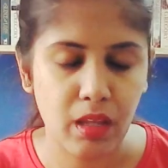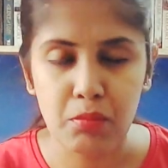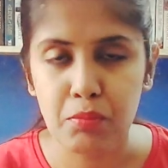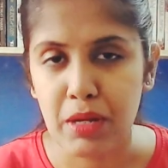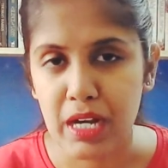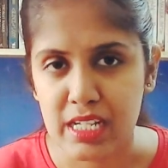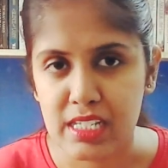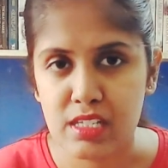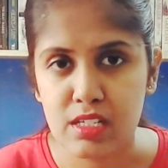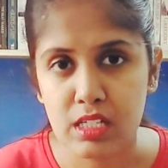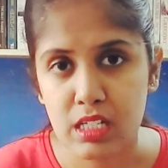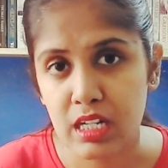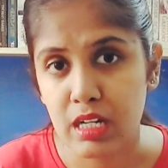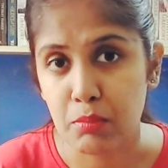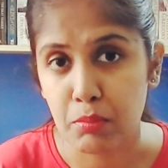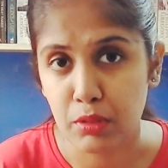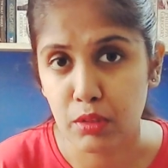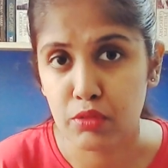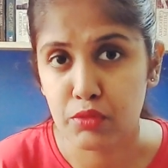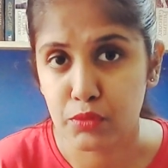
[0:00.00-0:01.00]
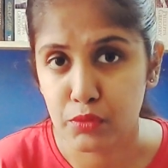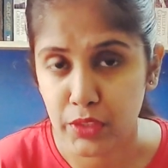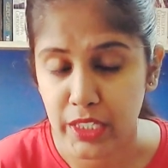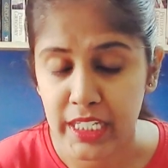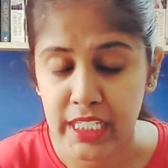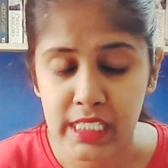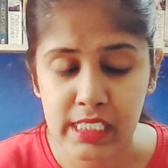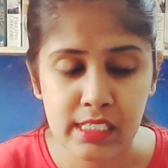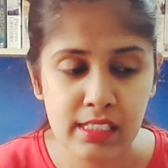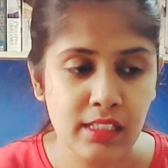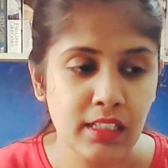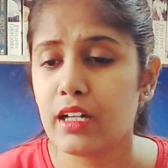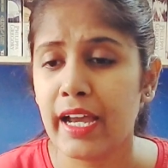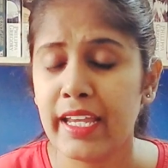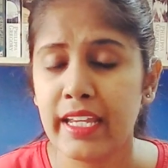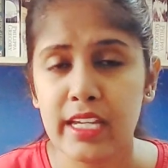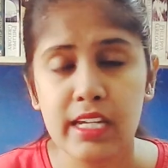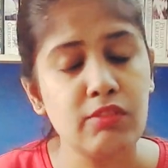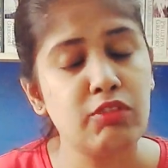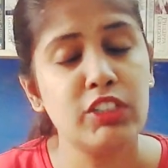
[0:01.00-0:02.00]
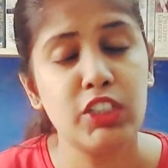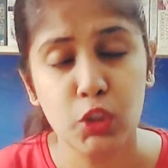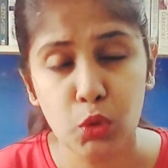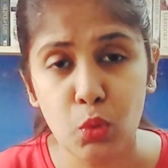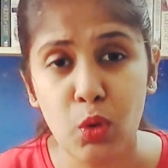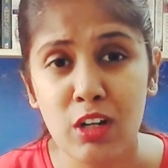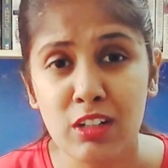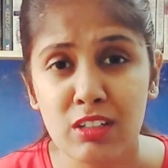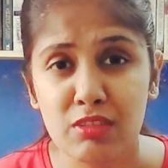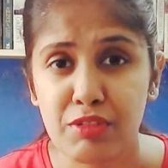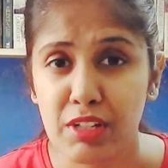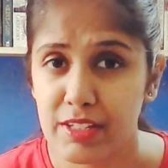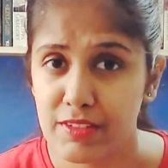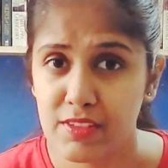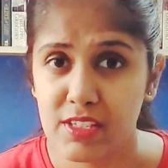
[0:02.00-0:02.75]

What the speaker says: past couple of weeks. I gave it 2 out of 5